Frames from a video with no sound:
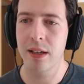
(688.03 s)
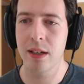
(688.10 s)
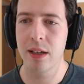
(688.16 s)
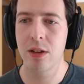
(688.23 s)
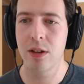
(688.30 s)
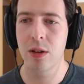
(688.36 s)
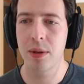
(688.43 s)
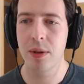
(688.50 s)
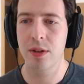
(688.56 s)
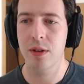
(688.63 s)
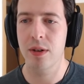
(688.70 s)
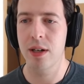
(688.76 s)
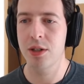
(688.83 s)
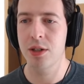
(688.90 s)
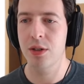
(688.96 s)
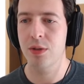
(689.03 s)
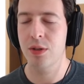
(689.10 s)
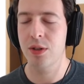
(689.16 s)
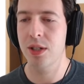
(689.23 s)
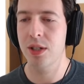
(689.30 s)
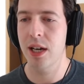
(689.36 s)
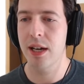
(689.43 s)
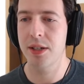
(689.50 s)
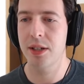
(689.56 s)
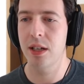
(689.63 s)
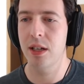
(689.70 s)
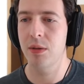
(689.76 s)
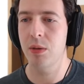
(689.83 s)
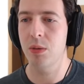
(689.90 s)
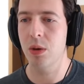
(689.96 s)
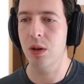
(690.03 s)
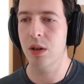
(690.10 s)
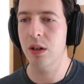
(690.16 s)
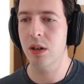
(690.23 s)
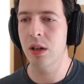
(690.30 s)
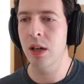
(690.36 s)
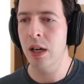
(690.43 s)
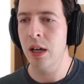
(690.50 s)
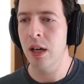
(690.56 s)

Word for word: the GitHub integration for CI/CD work